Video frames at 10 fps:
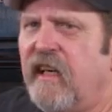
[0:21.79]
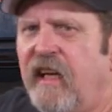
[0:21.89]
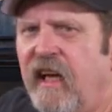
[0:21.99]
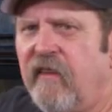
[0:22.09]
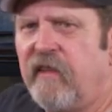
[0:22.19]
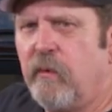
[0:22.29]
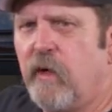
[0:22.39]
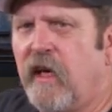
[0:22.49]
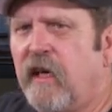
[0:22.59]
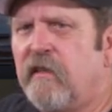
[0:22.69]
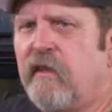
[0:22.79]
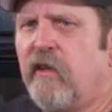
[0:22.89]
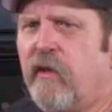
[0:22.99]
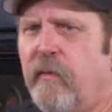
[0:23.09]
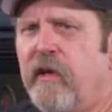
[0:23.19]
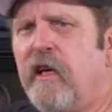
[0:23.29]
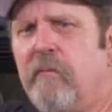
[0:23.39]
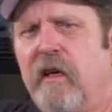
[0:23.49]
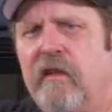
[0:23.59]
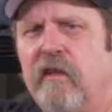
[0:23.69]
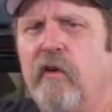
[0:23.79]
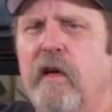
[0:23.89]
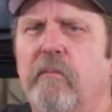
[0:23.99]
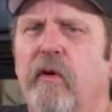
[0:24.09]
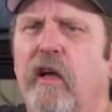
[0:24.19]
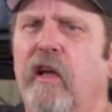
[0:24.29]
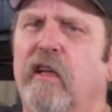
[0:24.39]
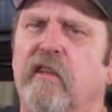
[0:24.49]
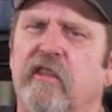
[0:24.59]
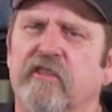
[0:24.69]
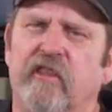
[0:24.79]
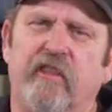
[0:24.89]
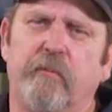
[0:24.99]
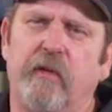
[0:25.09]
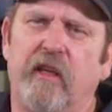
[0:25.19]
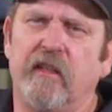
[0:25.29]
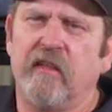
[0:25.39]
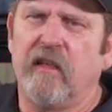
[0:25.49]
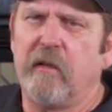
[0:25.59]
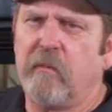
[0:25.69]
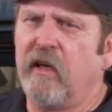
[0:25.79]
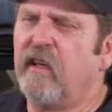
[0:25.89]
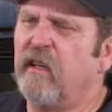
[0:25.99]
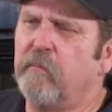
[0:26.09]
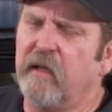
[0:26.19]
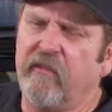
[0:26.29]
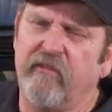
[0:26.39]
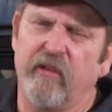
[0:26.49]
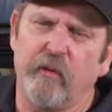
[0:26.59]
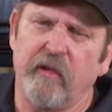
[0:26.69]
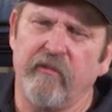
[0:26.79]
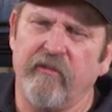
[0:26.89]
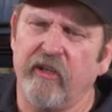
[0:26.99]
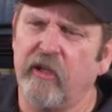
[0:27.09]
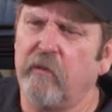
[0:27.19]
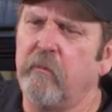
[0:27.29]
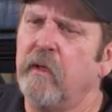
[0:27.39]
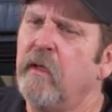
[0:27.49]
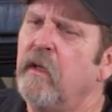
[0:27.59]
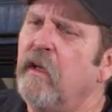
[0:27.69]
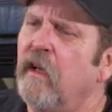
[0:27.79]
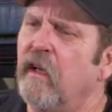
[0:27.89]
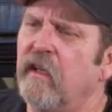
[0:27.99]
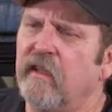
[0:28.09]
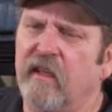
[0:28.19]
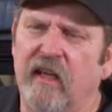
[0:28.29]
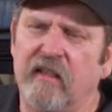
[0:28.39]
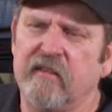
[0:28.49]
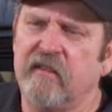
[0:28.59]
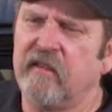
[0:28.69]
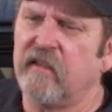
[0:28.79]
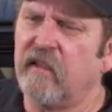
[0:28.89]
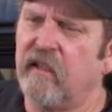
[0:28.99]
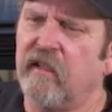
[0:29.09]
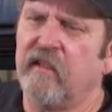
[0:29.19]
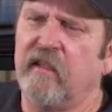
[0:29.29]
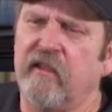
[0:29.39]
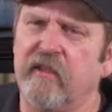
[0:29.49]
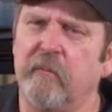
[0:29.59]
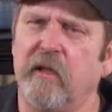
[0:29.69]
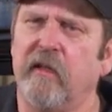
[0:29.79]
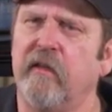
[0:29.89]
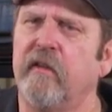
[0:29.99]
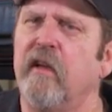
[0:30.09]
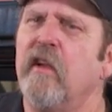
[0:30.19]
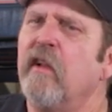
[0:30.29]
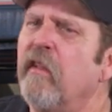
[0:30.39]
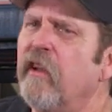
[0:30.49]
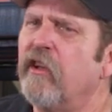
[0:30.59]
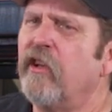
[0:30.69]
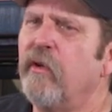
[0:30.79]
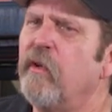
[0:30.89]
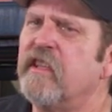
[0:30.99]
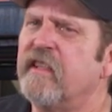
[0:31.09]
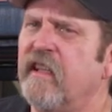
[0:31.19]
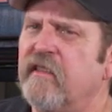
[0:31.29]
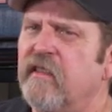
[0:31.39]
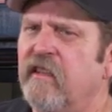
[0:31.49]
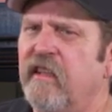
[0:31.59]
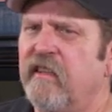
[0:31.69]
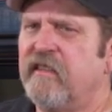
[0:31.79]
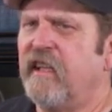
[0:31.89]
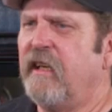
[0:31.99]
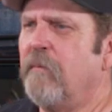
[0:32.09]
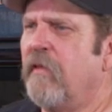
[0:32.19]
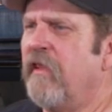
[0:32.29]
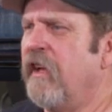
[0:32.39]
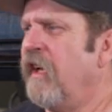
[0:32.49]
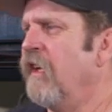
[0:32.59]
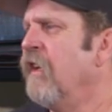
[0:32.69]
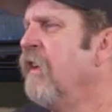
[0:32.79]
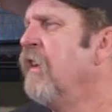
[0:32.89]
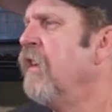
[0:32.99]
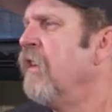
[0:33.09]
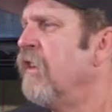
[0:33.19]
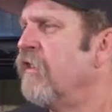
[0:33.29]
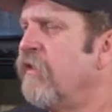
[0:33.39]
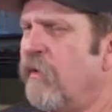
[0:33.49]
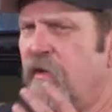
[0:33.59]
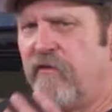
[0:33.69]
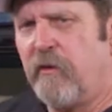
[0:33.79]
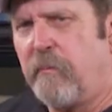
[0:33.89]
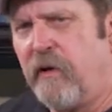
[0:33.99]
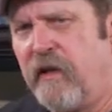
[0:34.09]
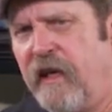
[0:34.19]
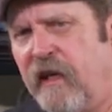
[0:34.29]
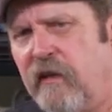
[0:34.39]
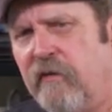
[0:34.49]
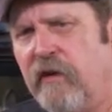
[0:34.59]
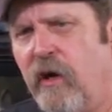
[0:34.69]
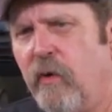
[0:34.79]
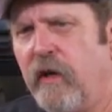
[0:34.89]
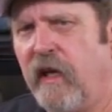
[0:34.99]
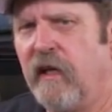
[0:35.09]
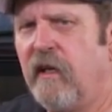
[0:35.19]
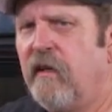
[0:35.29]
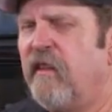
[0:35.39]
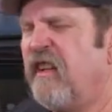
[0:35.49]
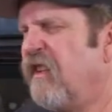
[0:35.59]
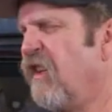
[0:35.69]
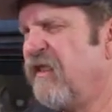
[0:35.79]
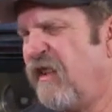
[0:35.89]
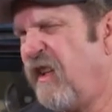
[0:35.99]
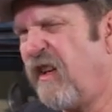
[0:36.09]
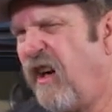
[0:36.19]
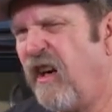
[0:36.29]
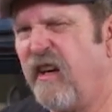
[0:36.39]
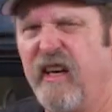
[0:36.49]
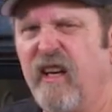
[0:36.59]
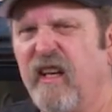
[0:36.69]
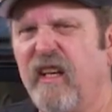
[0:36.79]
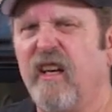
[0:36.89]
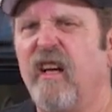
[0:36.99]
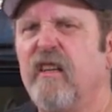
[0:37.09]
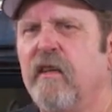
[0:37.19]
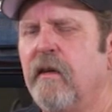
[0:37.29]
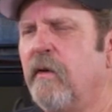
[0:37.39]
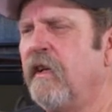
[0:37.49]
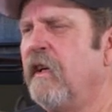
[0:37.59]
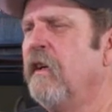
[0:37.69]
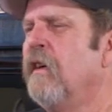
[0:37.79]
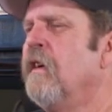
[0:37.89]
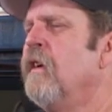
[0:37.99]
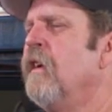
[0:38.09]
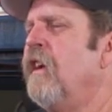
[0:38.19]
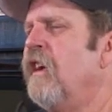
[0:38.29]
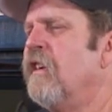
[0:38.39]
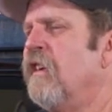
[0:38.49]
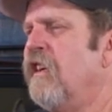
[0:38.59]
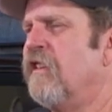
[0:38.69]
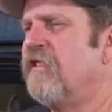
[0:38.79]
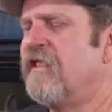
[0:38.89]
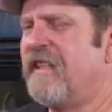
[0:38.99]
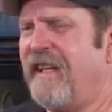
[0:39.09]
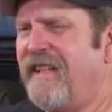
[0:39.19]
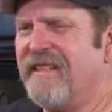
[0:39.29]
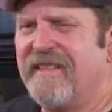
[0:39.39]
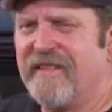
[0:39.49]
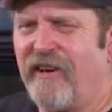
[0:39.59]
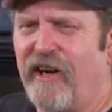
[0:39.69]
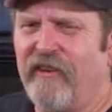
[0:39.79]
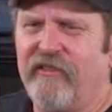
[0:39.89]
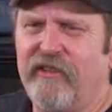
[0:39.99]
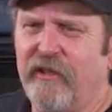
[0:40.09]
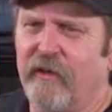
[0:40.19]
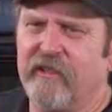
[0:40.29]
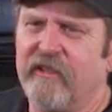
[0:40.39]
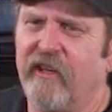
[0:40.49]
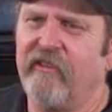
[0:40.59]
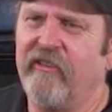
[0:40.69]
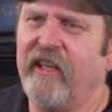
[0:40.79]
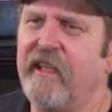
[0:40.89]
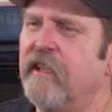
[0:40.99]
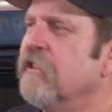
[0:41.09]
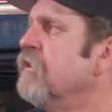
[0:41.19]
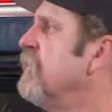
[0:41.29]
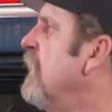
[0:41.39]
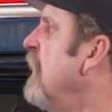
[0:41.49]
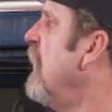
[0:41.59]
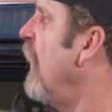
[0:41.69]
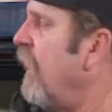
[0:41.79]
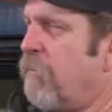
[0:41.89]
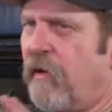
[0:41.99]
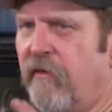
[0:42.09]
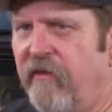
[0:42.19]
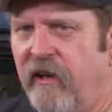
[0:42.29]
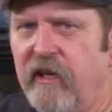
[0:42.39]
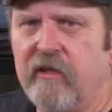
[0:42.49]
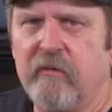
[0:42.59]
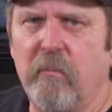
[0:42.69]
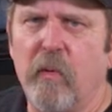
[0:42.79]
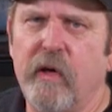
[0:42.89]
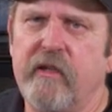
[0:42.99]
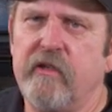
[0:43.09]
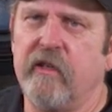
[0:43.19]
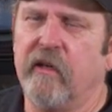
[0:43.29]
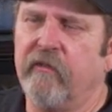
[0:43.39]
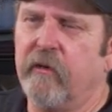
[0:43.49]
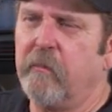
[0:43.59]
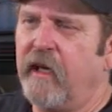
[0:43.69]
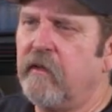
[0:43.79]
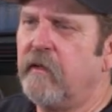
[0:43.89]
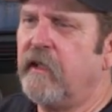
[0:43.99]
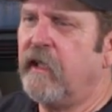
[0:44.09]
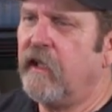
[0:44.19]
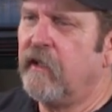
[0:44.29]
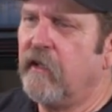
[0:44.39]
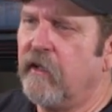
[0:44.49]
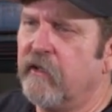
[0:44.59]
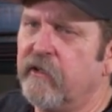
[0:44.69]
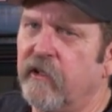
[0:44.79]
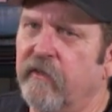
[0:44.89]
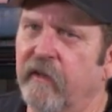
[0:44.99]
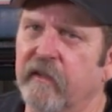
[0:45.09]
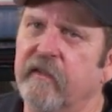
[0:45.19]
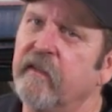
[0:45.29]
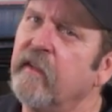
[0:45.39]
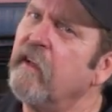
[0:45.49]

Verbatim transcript: a cavity wax. You know, 3M makes a great product. Also, there's products on the market by Fluid Film, uh, Noxudol, and some others that do essentially the same thing. They're sort of a protective coating that doesn't get hard, not like an undercoating. It, it stays soft so it self-heals and it prevents moisture from actually getting to the surface.